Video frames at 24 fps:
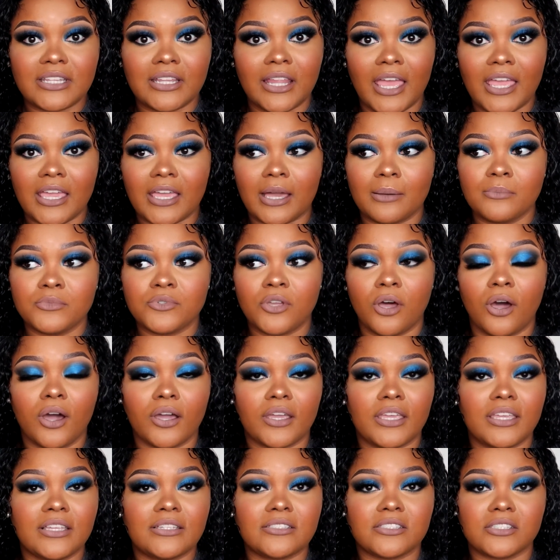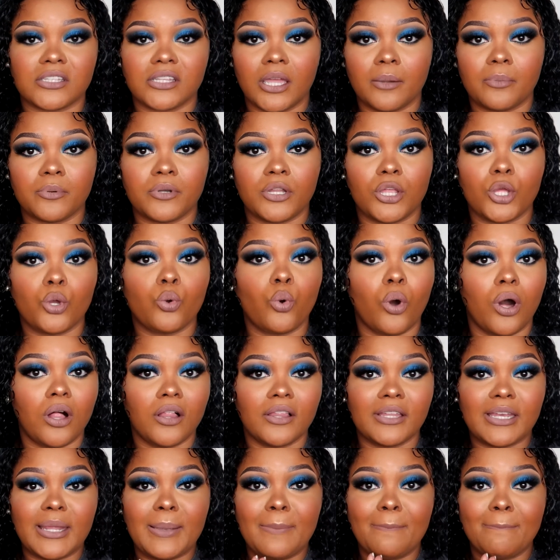Like I'm talking celebrity
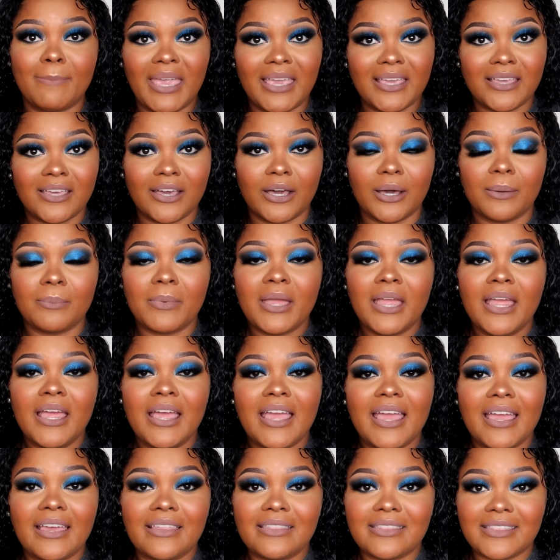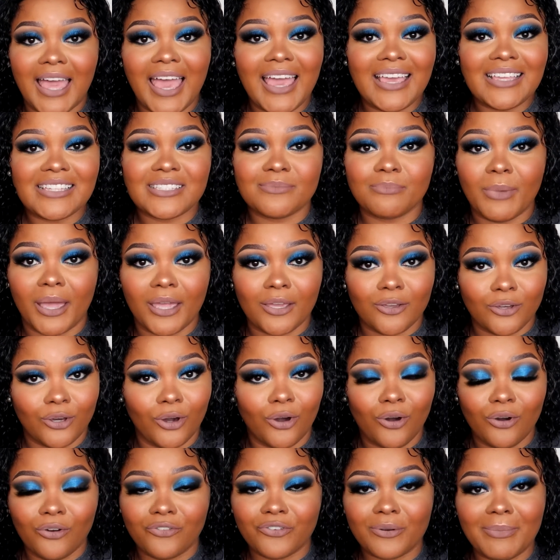quality makeup and that is my
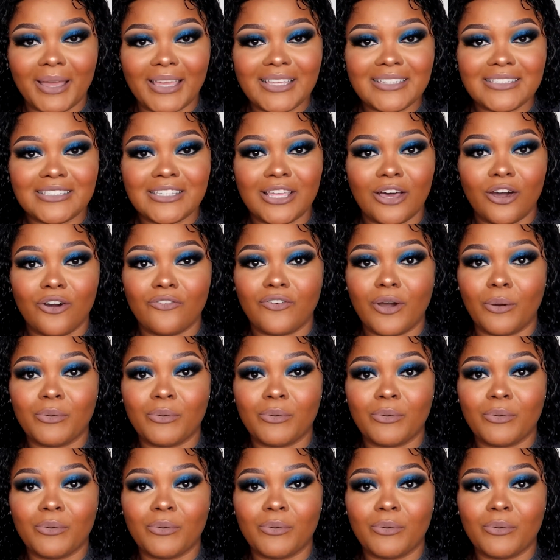goal for myself.